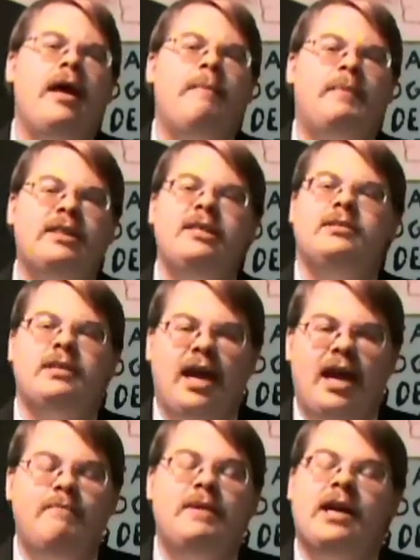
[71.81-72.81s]
But this
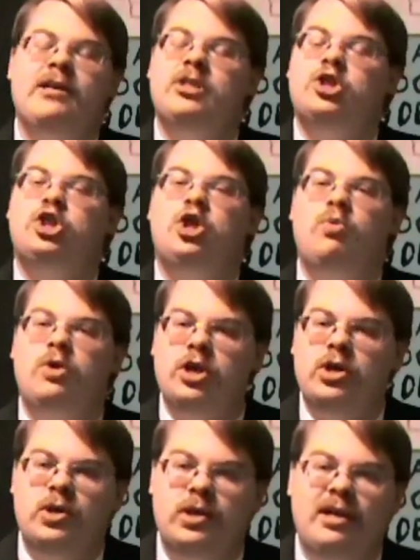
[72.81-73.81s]
game, because it's so
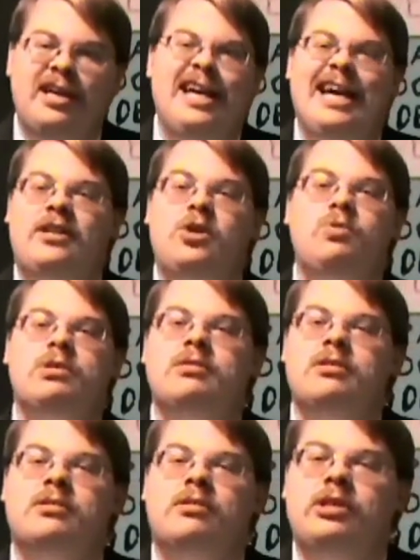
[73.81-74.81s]
good, it uses
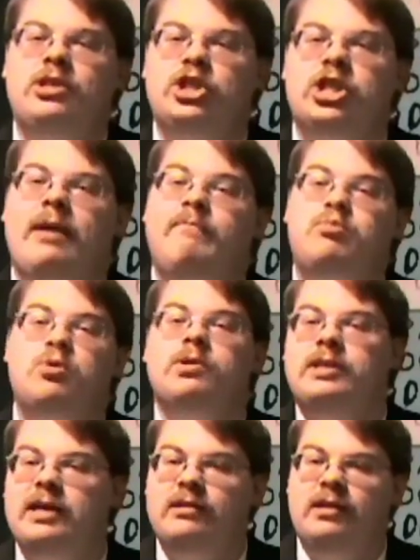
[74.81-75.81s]
this cliche
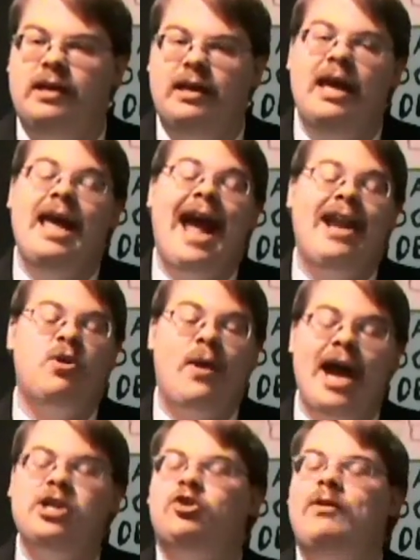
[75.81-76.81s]
brilliantly, and you're
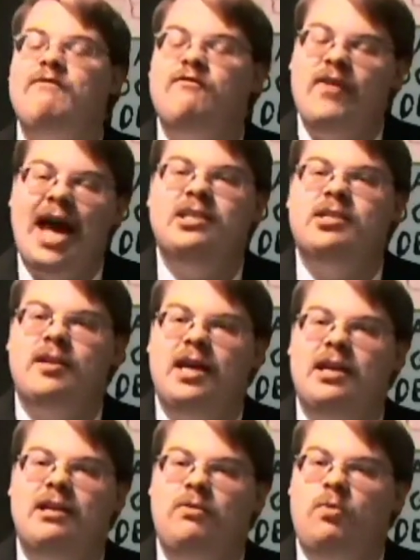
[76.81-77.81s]
actually
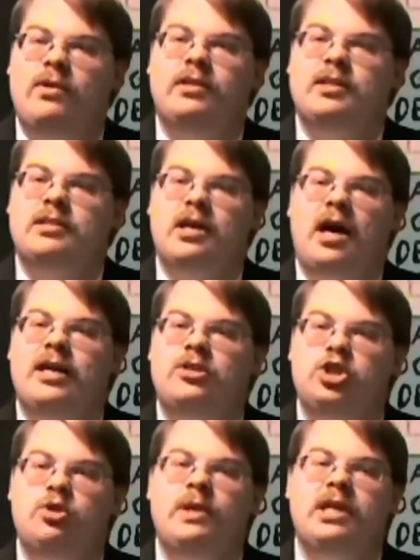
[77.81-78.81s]
fascinated in what this guy is
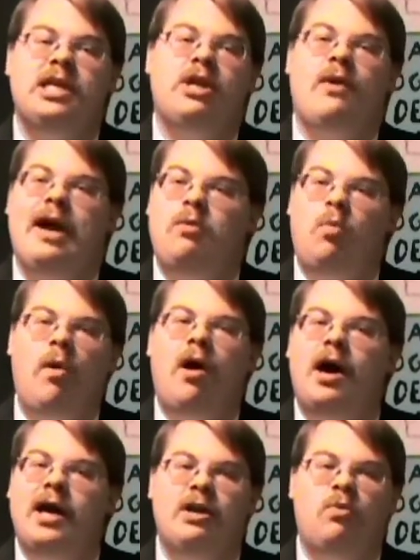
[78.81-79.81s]
doing here and
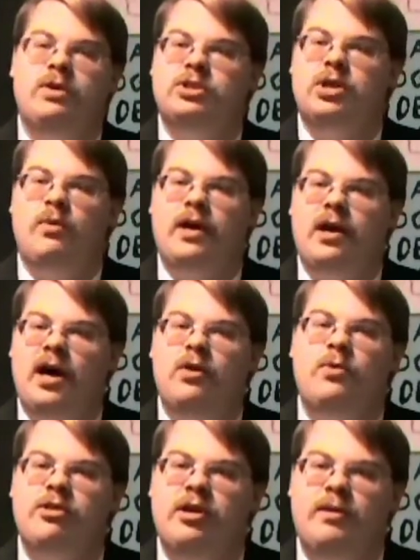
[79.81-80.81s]
why and what's going on
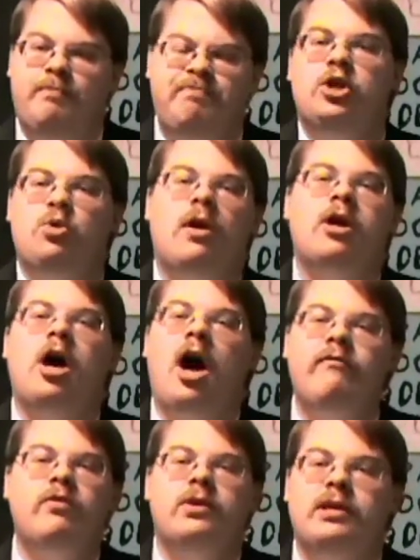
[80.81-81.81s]
with him. You are
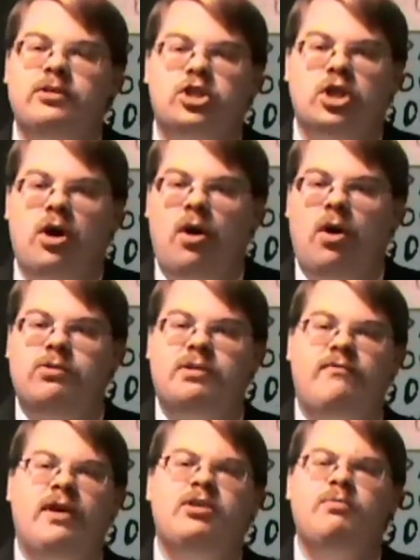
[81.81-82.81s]
covered in scars.
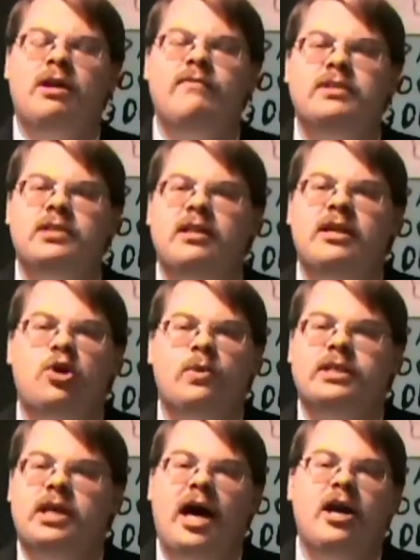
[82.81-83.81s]
In fact, you might even say that your
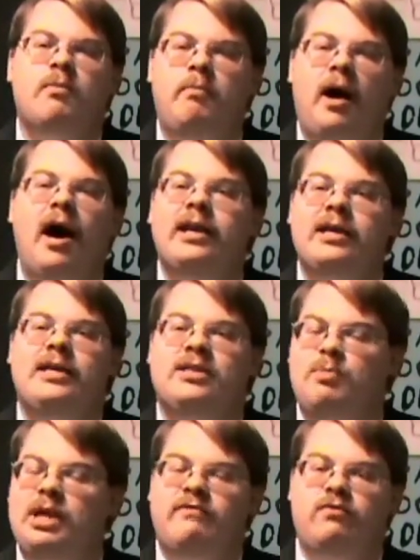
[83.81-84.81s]
entire body
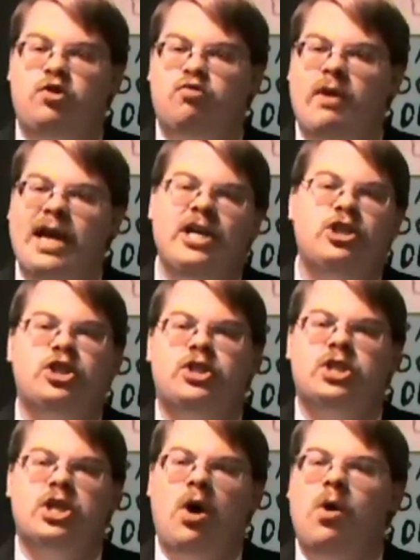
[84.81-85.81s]
is made of grayish
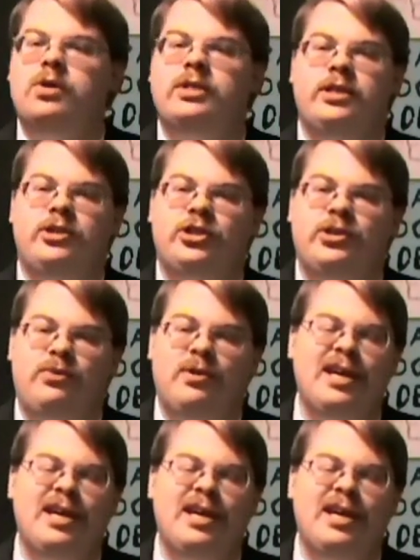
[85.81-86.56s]
scar tissue,